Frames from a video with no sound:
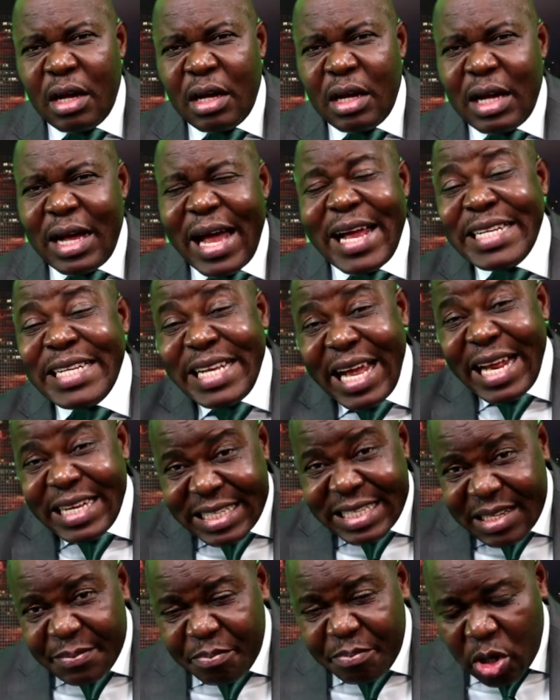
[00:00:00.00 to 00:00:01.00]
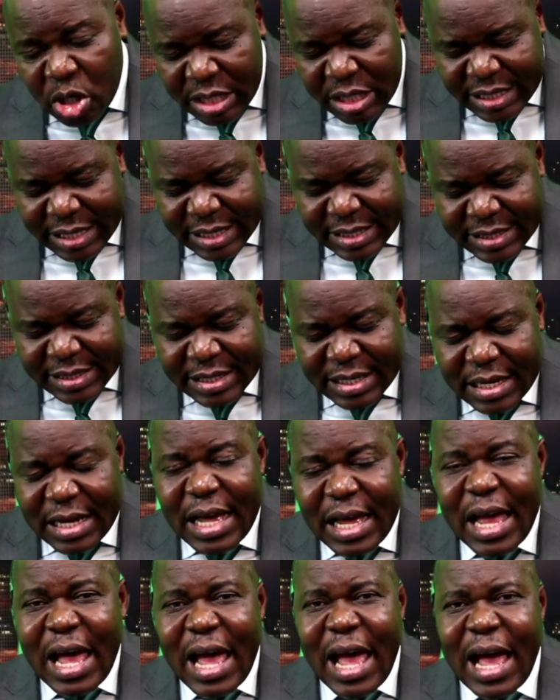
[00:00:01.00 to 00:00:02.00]
identity politics,
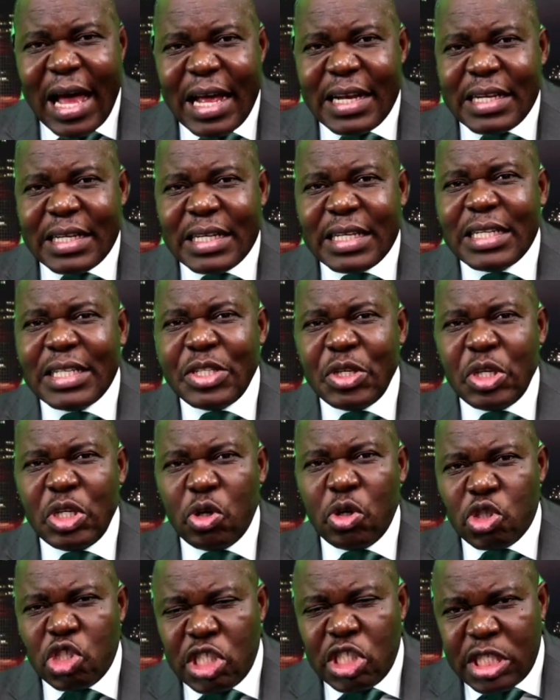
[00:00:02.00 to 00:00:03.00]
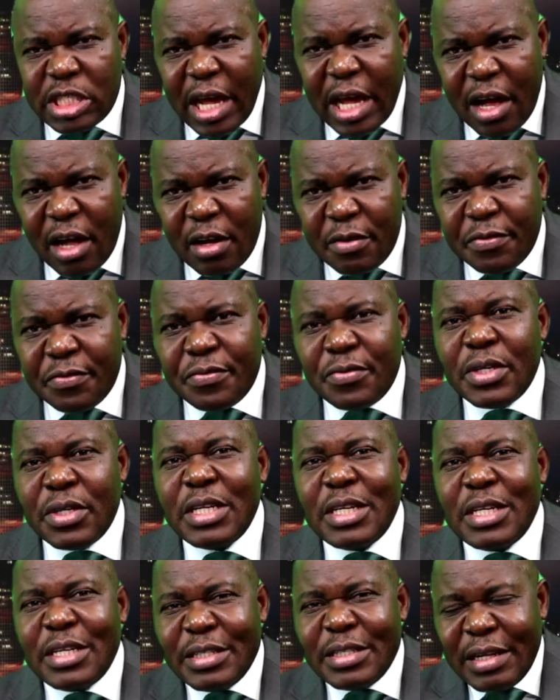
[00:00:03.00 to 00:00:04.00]
and shelve
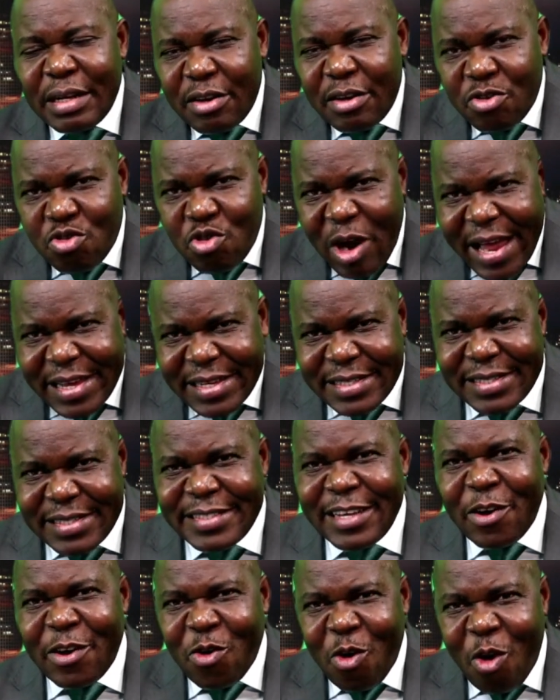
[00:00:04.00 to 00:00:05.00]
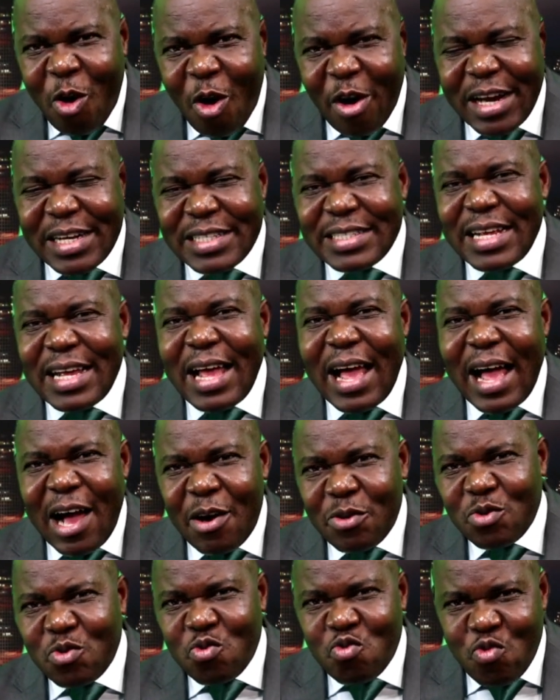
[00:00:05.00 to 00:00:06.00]
the cries, the current
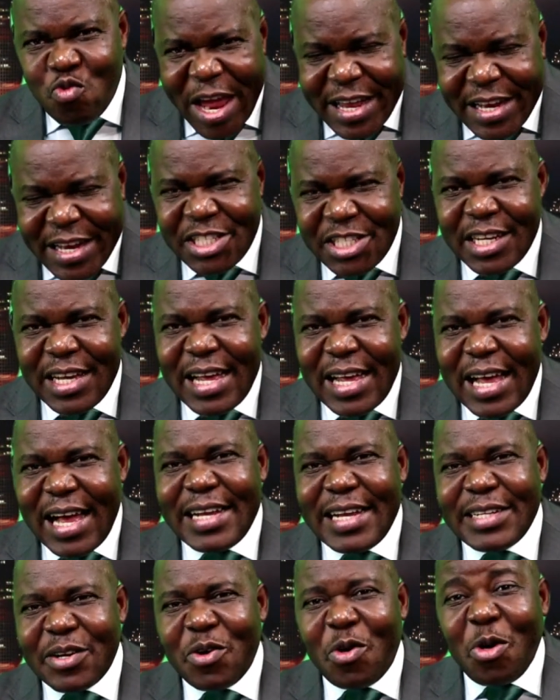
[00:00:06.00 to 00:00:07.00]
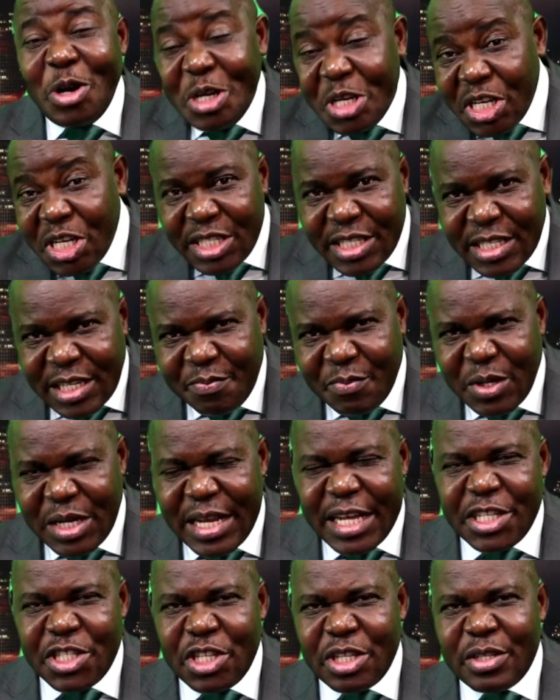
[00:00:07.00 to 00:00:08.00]
outrage, and the current
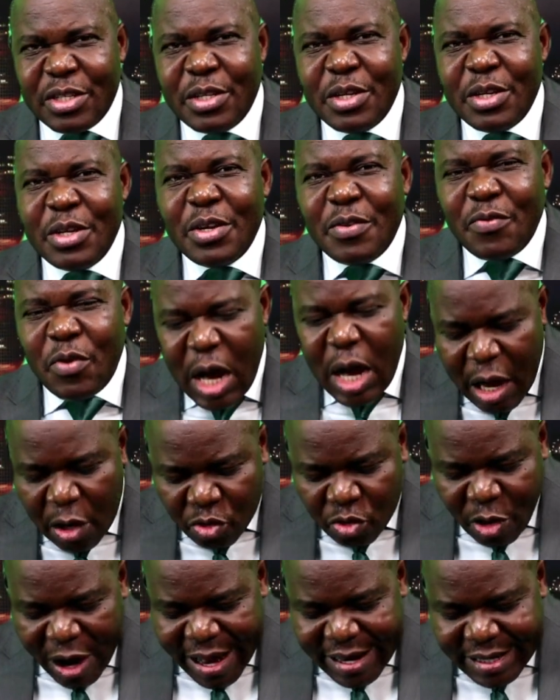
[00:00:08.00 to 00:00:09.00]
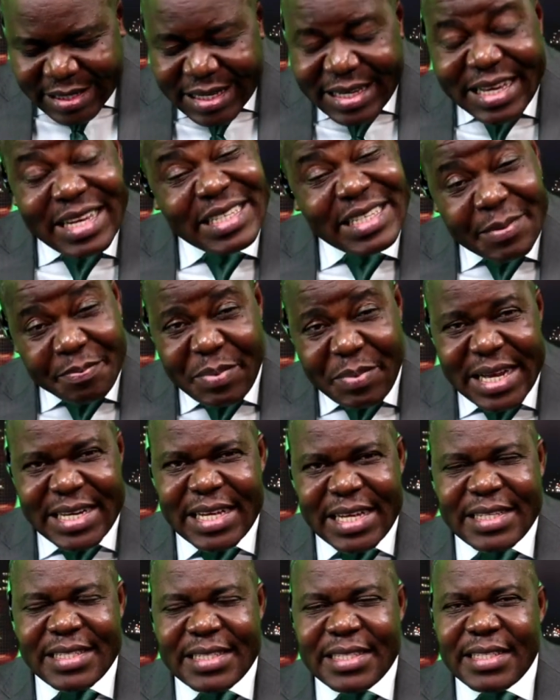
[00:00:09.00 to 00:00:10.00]
determination for outright
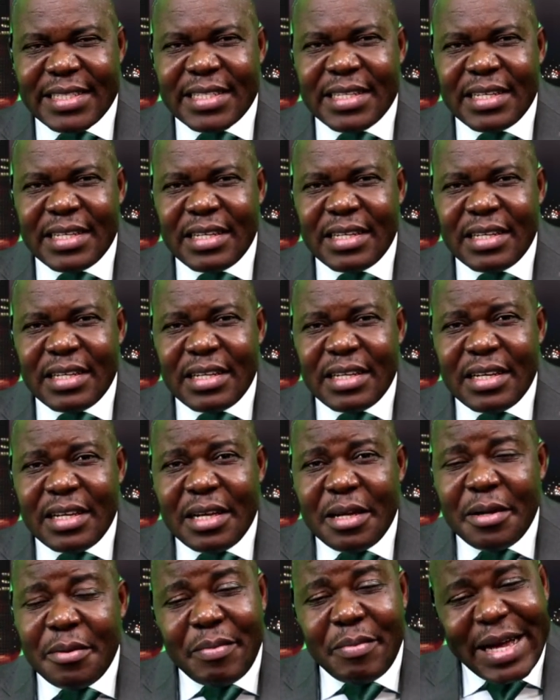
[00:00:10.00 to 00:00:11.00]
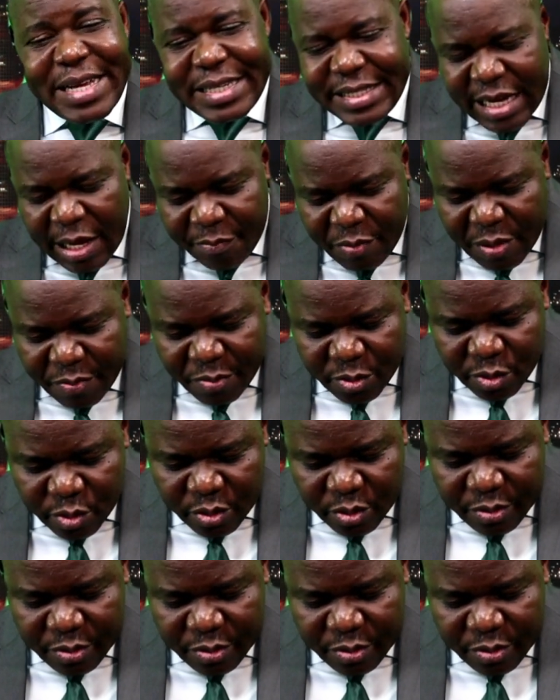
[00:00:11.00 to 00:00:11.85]
independence. My dear people,